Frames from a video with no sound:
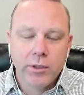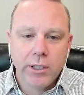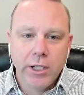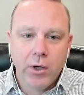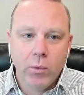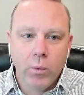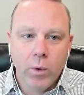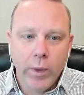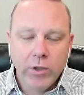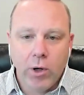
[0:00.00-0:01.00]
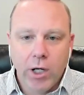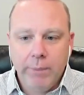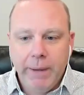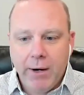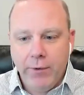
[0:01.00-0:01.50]
what we talk
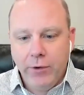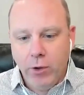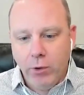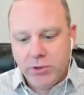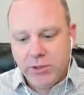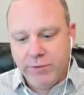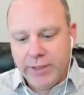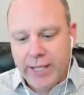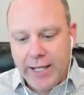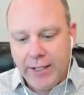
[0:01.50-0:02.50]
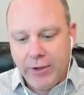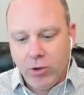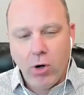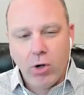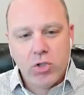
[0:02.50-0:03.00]
about in notes and stuff like that, there
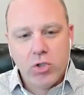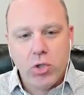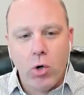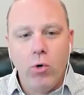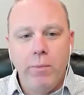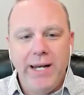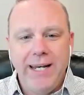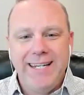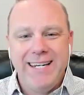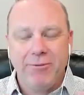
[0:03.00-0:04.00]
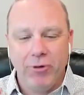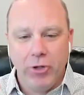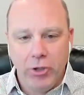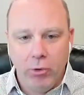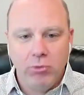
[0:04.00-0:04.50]
are so many
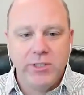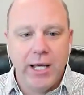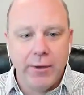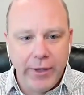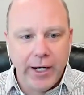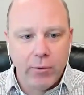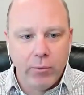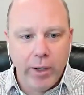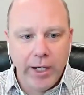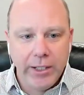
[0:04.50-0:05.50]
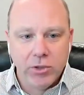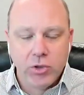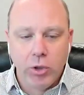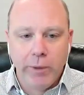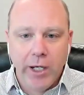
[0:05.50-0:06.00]
different notes out there, right? There's
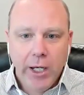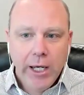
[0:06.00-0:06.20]
so many.